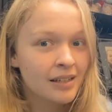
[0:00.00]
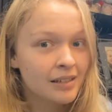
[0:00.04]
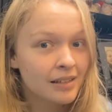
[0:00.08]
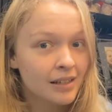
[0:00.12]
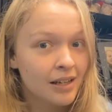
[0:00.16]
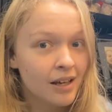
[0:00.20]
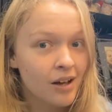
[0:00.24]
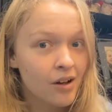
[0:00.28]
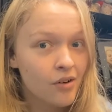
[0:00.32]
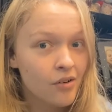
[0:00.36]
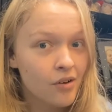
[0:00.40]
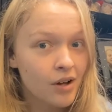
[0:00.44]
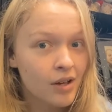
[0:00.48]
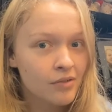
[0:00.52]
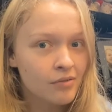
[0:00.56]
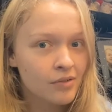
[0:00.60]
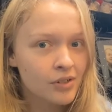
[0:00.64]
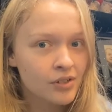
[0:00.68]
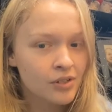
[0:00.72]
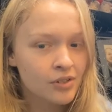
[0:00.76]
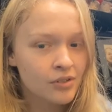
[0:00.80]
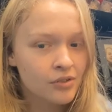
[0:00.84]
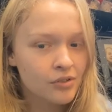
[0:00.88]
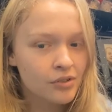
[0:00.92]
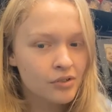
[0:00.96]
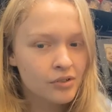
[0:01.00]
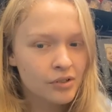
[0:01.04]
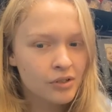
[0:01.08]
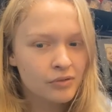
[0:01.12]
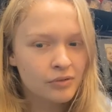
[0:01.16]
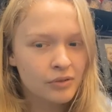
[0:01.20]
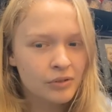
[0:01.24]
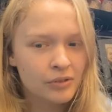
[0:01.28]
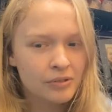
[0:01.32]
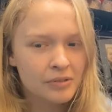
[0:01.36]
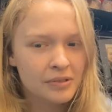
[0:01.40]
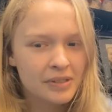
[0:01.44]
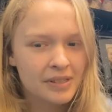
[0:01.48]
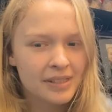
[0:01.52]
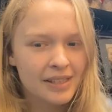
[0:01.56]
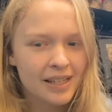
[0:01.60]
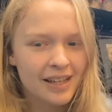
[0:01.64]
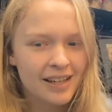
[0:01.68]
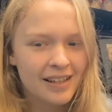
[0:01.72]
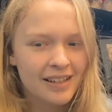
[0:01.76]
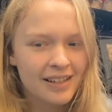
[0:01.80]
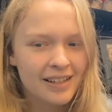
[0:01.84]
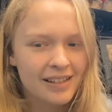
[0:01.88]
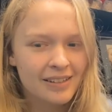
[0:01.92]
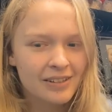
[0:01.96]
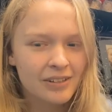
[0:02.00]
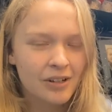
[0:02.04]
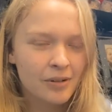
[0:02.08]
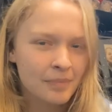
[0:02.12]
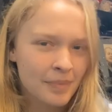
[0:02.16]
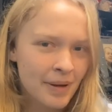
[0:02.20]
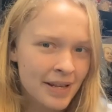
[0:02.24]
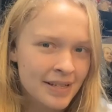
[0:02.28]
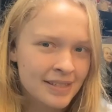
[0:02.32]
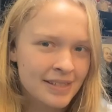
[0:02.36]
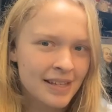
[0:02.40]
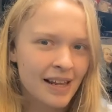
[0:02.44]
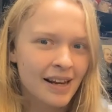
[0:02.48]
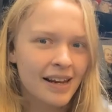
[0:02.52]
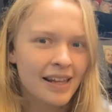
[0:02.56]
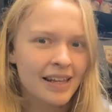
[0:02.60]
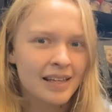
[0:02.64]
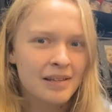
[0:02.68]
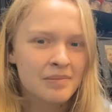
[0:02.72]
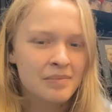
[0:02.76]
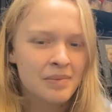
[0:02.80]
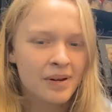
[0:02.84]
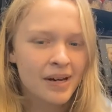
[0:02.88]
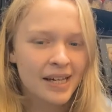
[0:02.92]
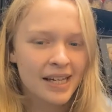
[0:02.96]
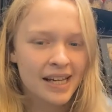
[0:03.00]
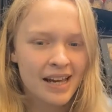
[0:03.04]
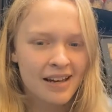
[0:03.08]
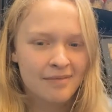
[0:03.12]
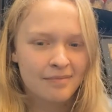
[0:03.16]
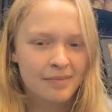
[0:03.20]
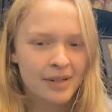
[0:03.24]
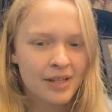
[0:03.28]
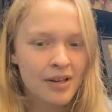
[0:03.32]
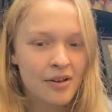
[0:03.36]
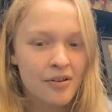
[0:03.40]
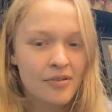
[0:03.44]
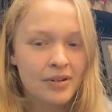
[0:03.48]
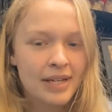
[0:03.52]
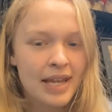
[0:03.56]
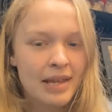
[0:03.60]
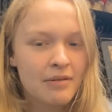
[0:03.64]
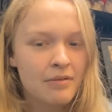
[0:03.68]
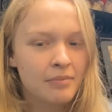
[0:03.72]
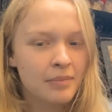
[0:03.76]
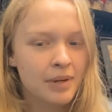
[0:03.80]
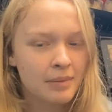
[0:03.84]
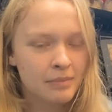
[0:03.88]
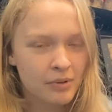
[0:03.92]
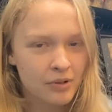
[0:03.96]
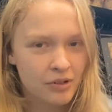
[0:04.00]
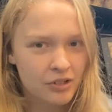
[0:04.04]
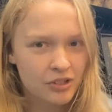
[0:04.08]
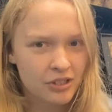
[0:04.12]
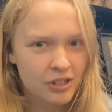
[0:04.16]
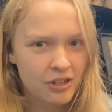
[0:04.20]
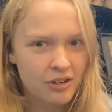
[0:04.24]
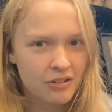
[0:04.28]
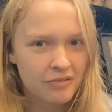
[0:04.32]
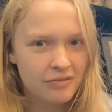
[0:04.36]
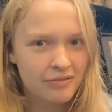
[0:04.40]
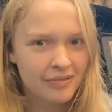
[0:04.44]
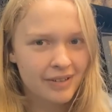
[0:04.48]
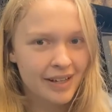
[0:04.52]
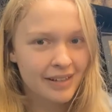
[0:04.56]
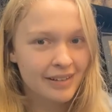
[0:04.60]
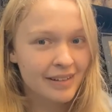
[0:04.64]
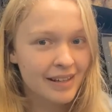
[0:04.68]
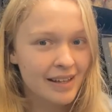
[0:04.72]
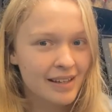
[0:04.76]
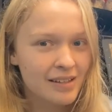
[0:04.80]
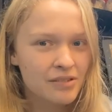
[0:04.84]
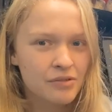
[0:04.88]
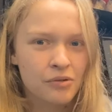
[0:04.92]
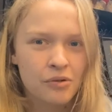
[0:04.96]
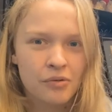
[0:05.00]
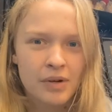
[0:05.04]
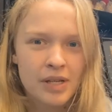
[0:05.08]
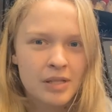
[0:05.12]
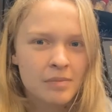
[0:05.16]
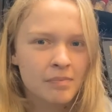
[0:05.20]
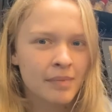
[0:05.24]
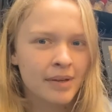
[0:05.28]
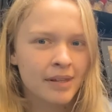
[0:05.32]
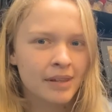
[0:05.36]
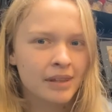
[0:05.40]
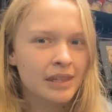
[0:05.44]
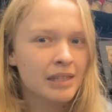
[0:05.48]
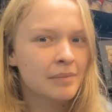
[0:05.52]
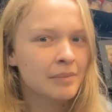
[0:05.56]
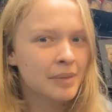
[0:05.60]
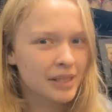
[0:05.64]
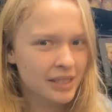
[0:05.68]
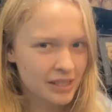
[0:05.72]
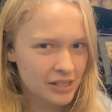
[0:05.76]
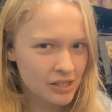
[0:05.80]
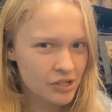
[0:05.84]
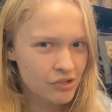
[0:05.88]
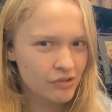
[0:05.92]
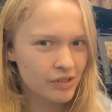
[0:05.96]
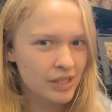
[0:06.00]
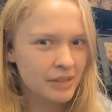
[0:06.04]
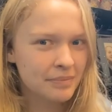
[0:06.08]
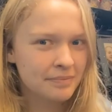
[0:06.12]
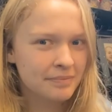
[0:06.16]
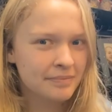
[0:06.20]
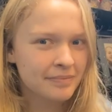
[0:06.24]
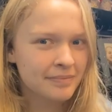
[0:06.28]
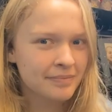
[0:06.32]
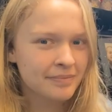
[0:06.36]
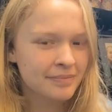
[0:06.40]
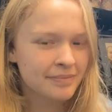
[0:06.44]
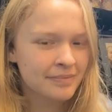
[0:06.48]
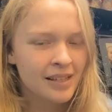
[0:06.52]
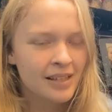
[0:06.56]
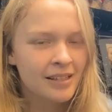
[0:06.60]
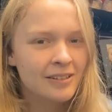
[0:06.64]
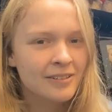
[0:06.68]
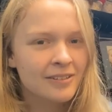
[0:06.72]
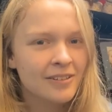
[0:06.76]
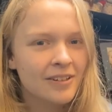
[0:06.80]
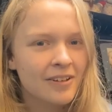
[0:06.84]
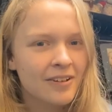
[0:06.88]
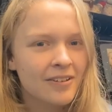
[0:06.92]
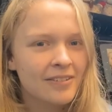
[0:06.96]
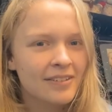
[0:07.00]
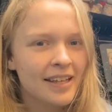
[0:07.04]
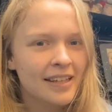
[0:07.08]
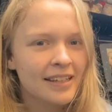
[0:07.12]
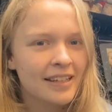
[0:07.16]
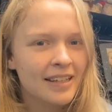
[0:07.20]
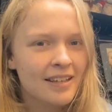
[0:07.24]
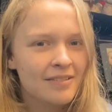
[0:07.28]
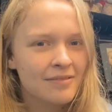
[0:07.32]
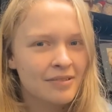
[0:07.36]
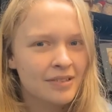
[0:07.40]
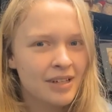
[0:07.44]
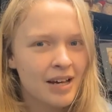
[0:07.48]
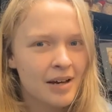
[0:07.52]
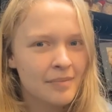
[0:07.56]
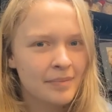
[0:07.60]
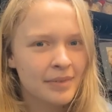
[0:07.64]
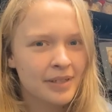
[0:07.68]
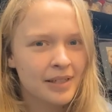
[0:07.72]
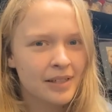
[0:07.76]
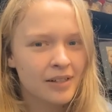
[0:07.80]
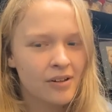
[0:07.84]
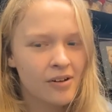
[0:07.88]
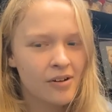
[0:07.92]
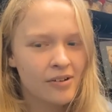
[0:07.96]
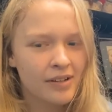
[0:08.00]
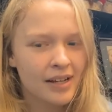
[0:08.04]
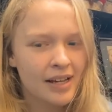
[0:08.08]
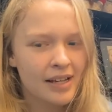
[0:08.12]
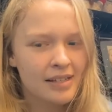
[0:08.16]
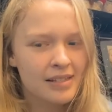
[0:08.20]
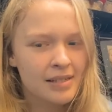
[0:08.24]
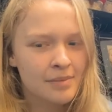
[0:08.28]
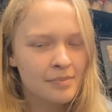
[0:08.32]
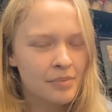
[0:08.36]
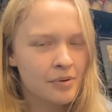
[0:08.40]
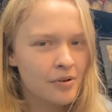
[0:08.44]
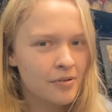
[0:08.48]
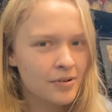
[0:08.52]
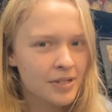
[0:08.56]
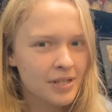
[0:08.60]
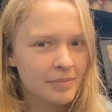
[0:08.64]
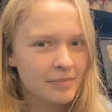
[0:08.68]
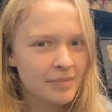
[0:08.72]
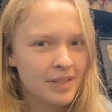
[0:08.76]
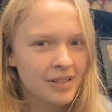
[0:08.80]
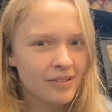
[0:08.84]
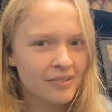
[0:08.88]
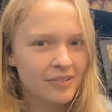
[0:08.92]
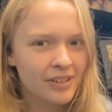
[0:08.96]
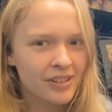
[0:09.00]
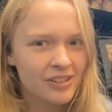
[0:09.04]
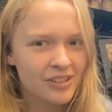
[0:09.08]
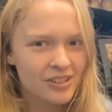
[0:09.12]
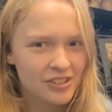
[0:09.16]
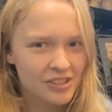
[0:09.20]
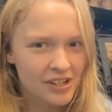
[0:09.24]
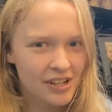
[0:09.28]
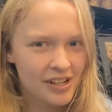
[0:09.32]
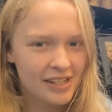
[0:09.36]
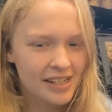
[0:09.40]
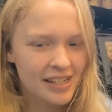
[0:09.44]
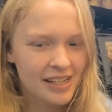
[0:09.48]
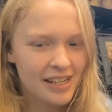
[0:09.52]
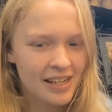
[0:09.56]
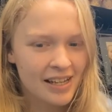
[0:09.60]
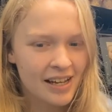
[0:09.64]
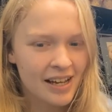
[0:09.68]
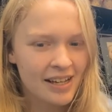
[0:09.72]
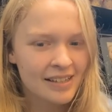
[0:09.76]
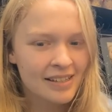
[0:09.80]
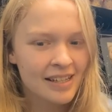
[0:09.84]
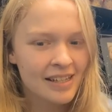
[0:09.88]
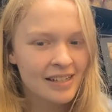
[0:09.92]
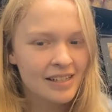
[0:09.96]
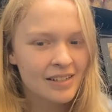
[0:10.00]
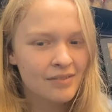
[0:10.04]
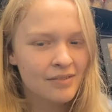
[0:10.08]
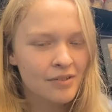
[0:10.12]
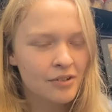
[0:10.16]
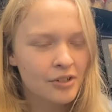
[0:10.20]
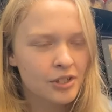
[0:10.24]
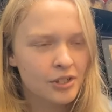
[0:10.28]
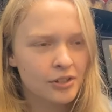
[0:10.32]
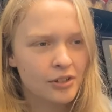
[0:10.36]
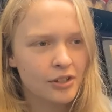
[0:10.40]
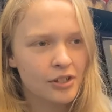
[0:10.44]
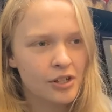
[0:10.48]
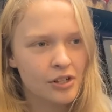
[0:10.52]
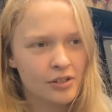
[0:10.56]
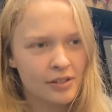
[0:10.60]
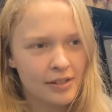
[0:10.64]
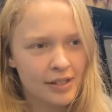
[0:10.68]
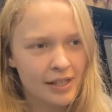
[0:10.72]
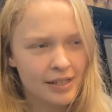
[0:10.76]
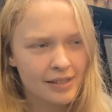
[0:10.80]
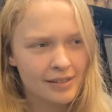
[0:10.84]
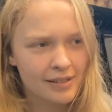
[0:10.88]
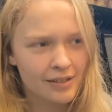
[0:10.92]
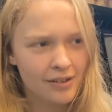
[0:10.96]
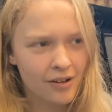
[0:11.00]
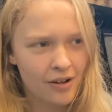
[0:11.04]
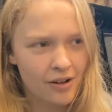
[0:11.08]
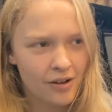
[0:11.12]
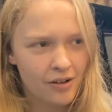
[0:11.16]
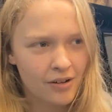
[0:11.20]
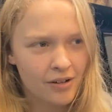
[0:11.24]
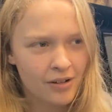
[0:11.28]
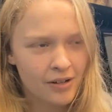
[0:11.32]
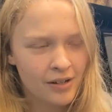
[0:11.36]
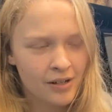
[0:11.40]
Now I've written two novels that are not best-selling, but I have my own name on my bookshelf, and that has always been the biggest dream. So thank you for coming along and supporting me on this journey. I tend to focus on the good things a lot,